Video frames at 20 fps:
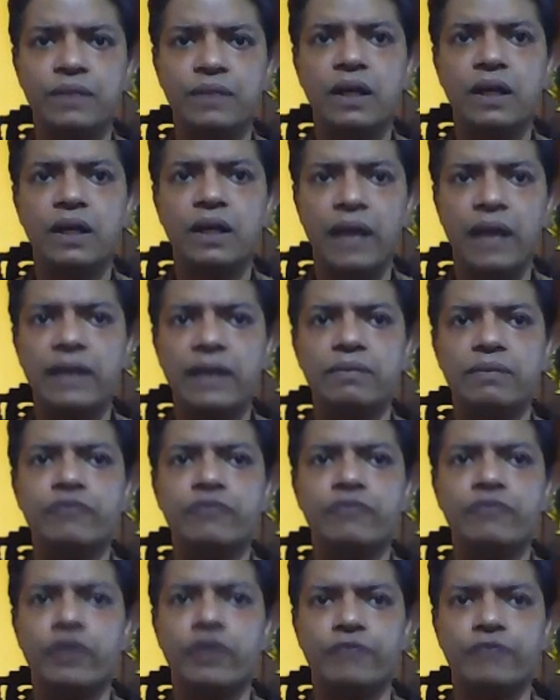line number
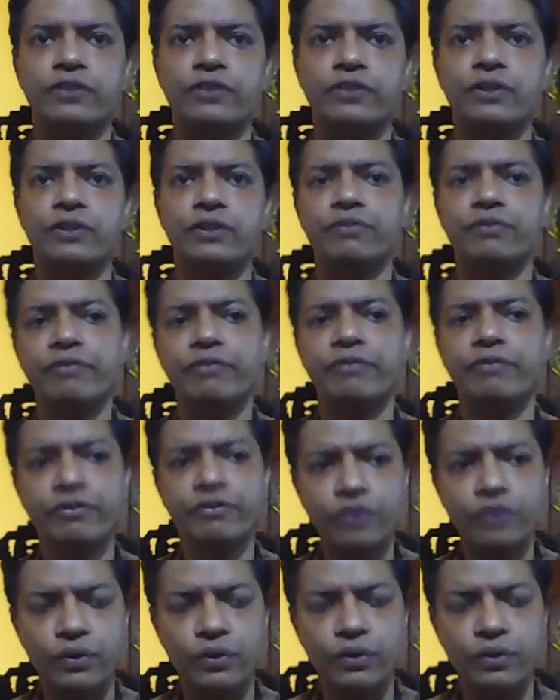44 to
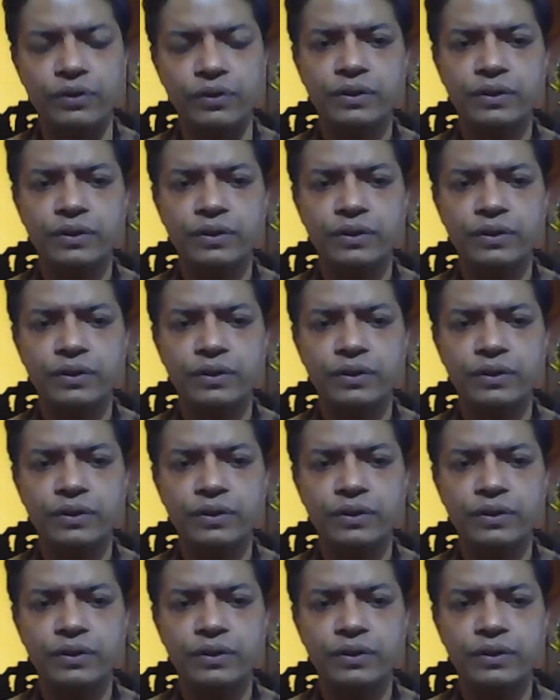54.